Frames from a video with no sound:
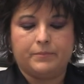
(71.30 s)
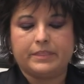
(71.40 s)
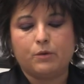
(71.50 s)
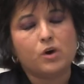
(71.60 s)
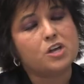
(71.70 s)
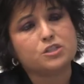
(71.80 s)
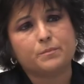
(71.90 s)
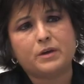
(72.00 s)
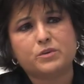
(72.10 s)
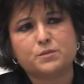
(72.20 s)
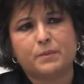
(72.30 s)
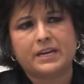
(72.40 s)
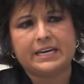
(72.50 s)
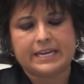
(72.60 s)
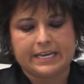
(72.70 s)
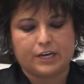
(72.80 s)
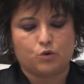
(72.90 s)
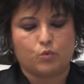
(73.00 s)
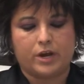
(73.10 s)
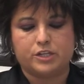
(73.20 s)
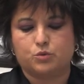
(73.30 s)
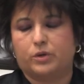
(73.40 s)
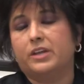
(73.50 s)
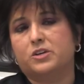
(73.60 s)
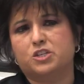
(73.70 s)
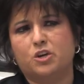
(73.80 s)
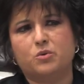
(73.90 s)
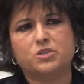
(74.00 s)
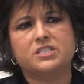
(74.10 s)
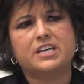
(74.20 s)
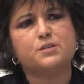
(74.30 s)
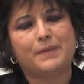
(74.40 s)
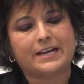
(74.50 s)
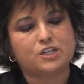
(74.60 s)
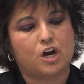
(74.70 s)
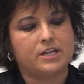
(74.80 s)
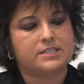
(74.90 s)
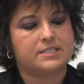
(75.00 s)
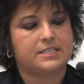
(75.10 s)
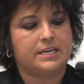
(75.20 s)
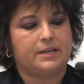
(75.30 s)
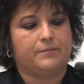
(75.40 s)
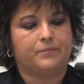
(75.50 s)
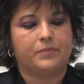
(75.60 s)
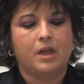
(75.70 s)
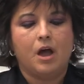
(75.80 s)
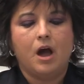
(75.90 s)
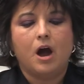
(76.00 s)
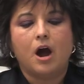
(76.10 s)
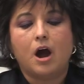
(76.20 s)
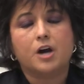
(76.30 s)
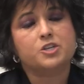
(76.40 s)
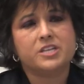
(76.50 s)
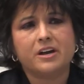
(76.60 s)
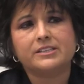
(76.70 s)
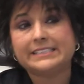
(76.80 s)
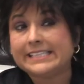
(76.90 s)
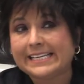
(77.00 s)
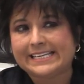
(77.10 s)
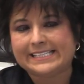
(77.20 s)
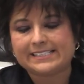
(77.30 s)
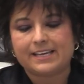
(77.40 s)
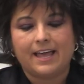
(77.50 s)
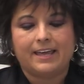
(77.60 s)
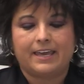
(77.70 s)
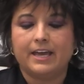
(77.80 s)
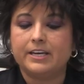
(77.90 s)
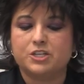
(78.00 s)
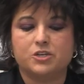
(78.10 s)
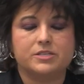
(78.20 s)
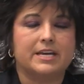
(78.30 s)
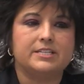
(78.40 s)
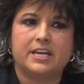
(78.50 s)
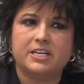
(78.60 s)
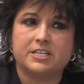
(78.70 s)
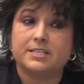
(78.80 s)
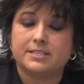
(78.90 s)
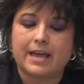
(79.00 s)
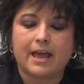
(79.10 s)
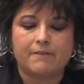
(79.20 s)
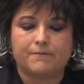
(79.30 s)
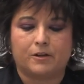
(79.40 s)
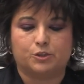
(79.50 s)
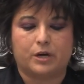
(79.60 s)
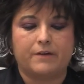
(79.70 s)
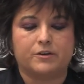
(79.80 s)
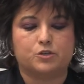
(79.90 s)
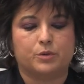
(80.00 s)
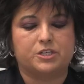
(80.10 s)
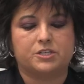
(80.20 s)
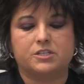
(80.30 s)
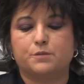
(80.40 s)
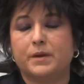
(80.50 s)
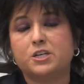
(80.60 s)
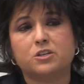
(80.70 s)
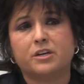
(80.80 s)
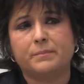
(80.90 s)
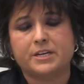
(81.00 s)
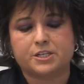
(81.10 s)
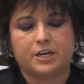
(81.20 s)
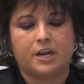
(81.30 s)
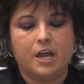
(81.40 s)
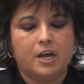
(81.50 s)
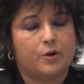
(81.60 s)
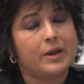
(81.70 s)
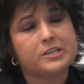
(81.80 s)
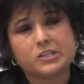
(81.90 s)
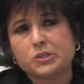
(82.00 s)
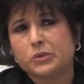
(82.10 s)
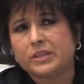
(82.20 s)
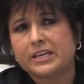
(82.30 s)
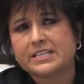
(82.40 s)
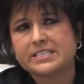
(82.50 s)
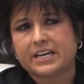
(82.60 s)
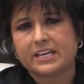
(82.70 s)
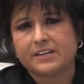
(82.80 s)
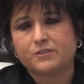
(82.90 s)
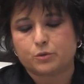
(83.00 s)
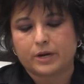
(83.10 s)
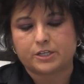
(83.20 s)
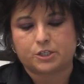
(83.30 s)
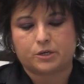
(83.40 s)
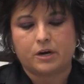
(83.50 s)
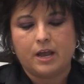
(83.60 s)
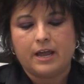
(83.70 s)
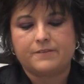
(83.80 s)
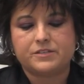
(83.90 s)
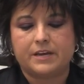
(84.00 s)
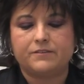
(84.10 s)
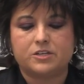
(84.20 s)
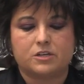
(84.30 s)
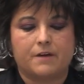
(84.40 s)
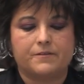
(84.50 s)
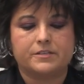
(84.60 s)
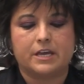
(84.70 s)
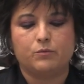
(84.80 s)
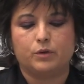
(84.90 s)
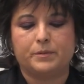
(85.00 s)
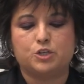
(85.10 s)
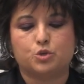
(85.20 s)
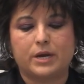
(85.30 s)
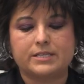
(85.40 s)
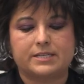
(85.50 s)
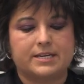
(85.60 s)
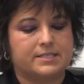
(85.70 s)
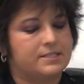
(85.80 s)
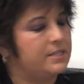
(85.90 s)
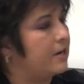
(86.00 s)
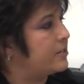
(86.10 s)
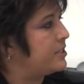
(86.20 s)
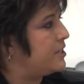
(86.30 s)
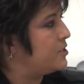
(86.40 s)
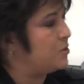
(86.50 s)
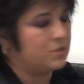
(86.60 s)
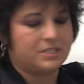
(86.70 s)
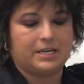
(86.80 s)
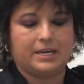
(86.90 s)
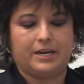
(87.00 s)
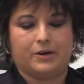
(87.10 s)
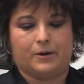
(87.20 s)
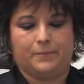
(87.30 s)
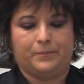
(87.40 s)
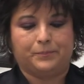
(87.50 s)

They will also be responding to hit and runs where there's no suspect on scene. Our CRTs can issue citations to at-fault drivers, which is a special commission granted through the Executive Director of Safety's office, and will be dressed as the CRTs you see here.